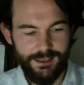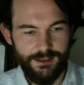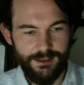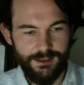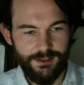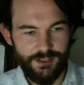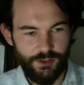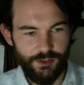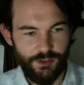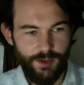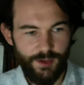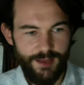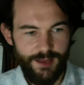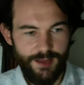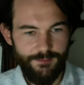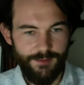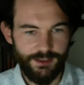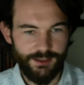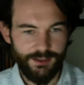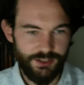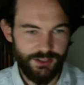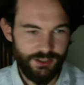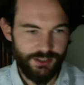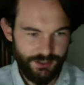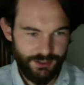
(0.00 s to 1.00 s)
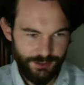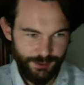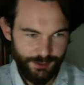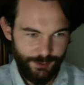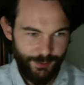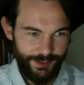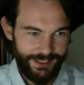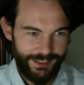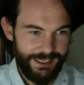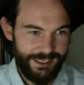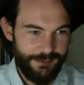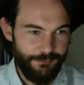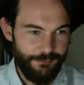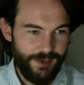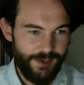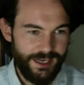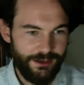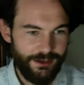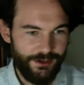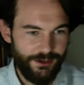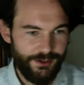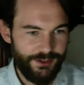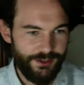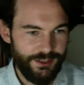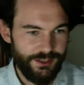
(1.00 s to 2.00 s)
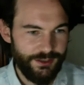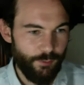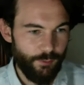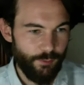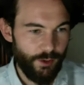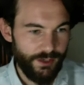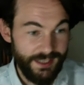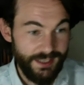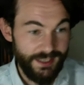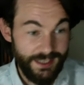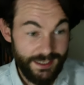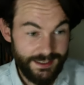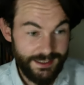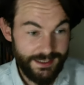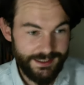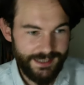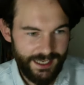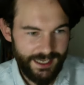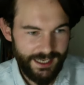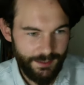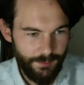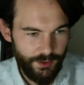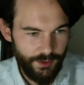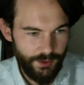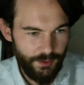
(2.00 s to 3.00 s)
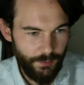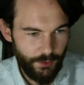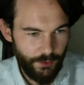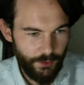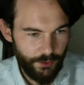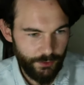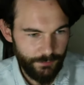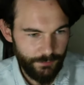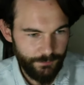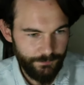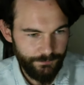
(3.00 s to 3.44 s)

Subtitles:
So I'll just quickly read out to you what he said about the book.